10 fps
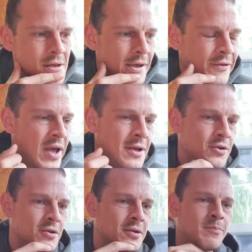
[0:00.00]
if they
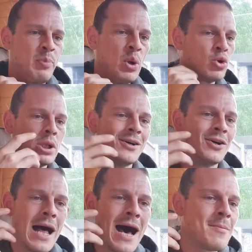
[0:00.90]
just build a
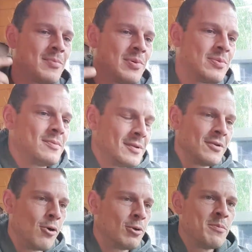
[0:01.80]
little app,
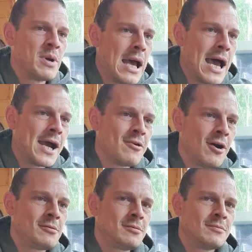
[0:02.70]
they're holding
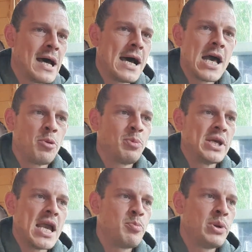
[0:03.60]
Monero,
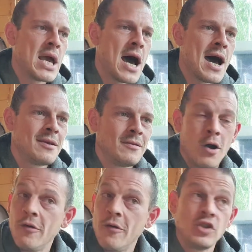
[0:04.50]
ILP API,
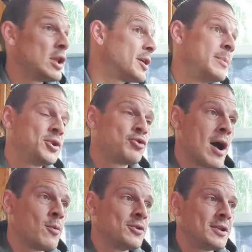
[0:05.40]
obviously it can be
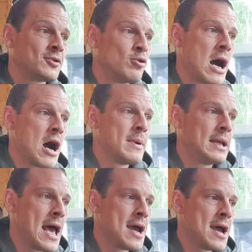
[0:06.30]
tracked once it's come out of
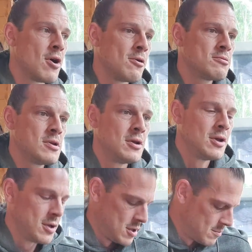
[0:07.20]
Monero.
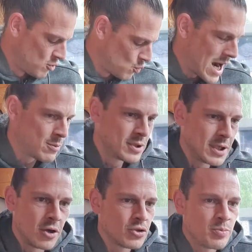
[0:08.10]
But why would they
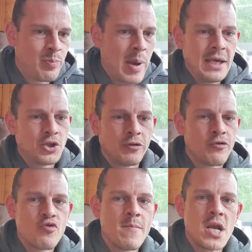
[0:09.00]
not just pay each
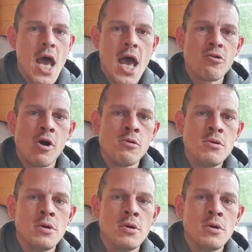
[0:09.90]
other in Monero